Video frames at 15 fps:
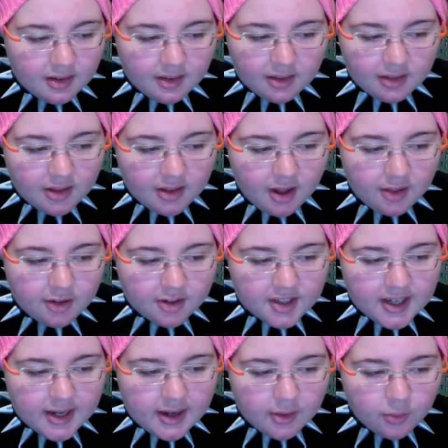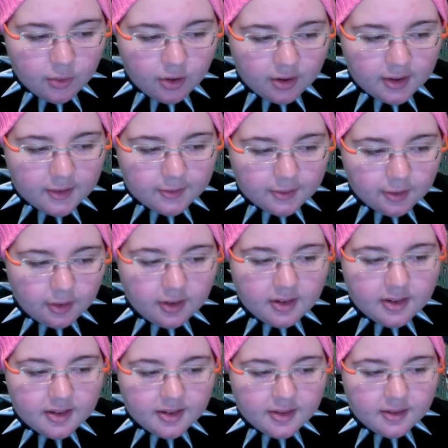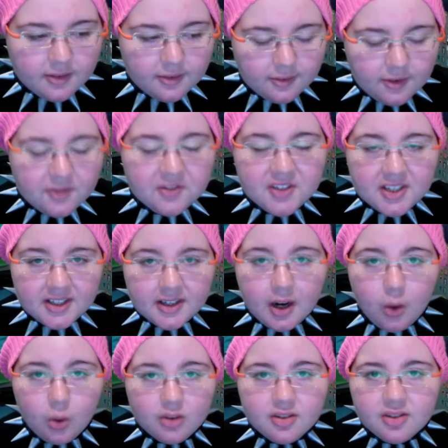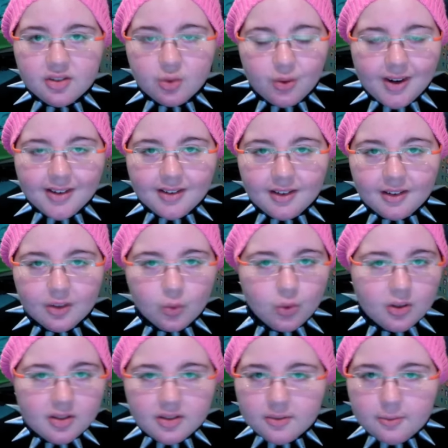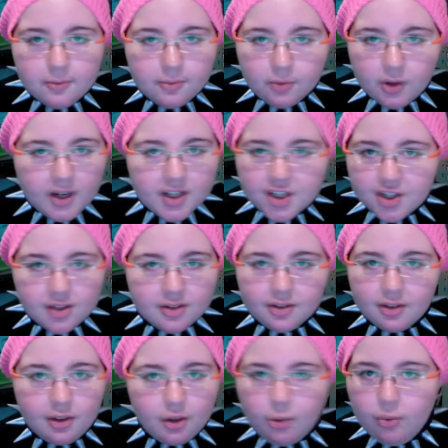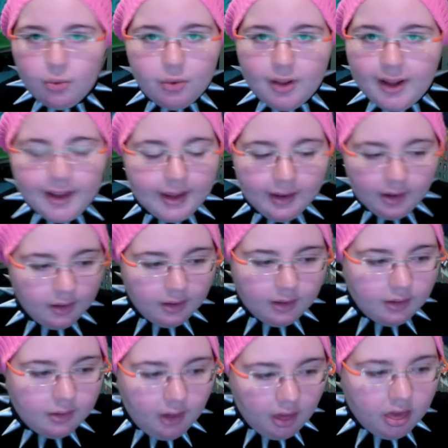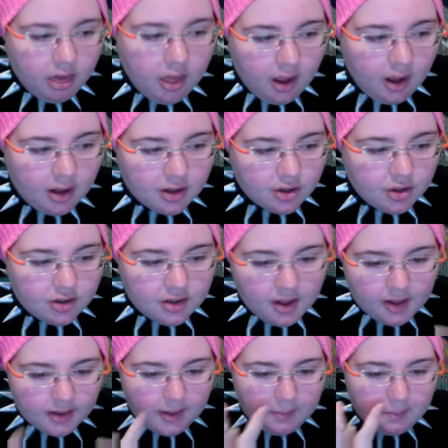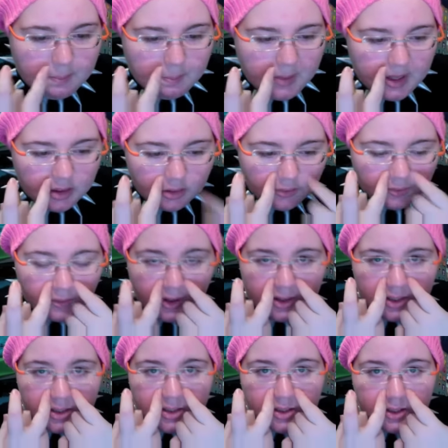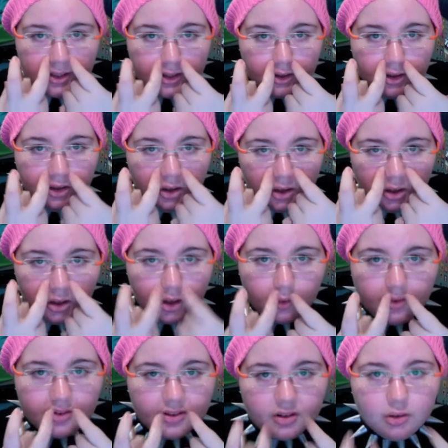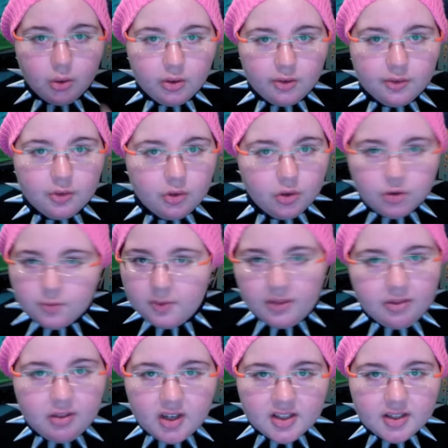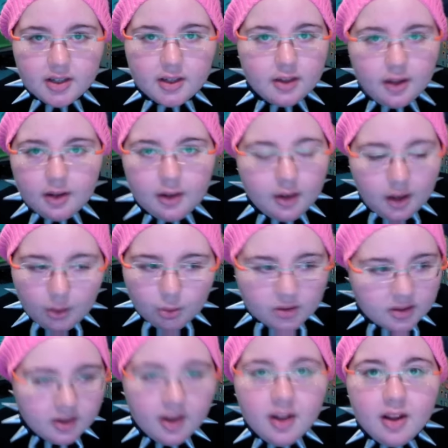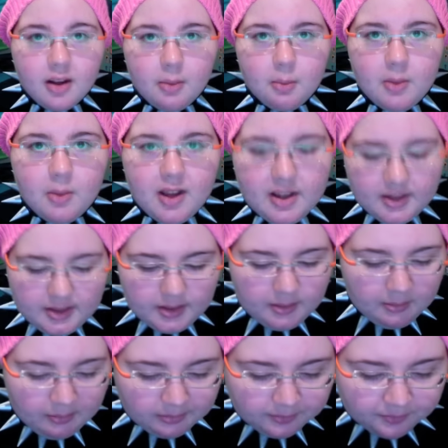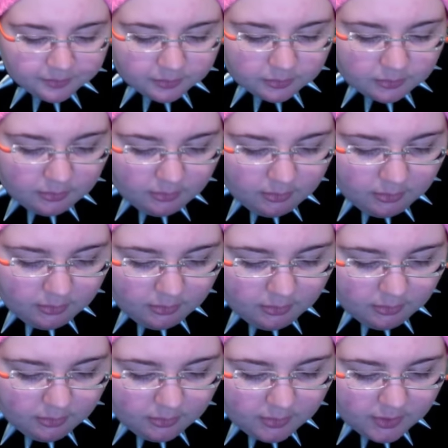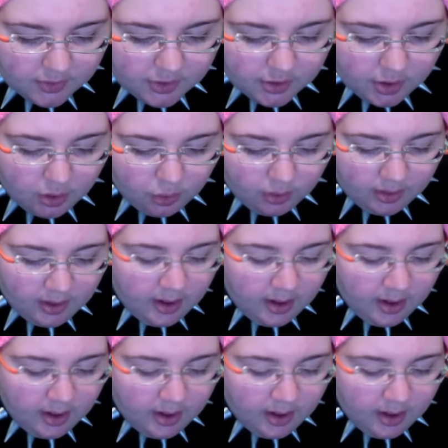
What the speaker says: the other day I wore it for 15 hours straight and it was fresh, you know, like nothing. Just had a bit of redness here around the corner of the nose, but that's it, and I was amazed. So